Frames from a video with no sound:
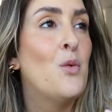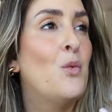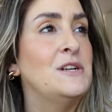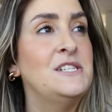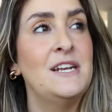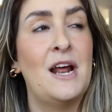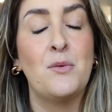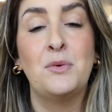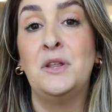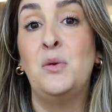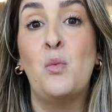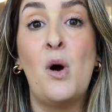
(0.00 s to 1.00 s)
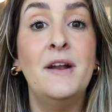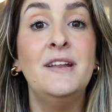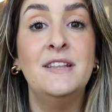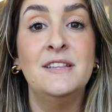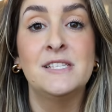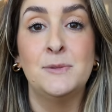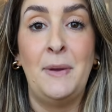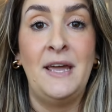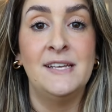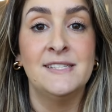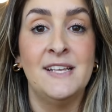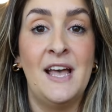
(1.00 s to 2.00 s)
what did I really want in the
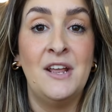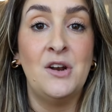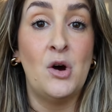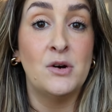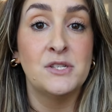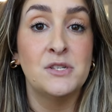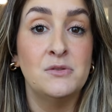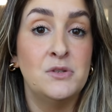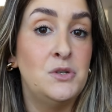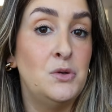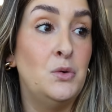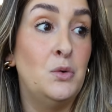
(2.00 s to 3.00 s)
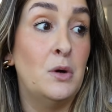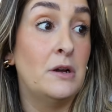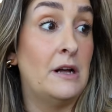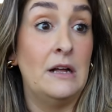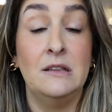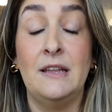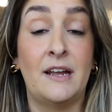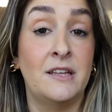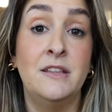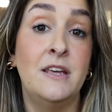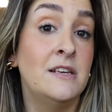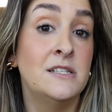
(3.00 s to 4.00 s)
space and also to collect
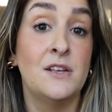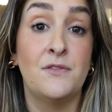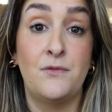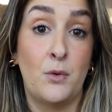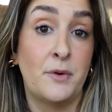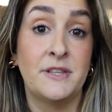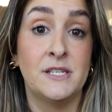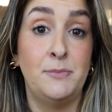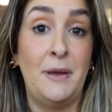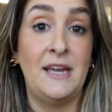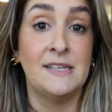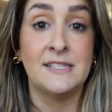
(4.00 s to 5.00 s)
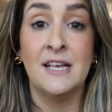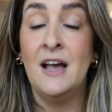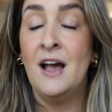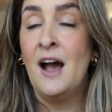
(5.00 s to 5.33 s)
things for the space.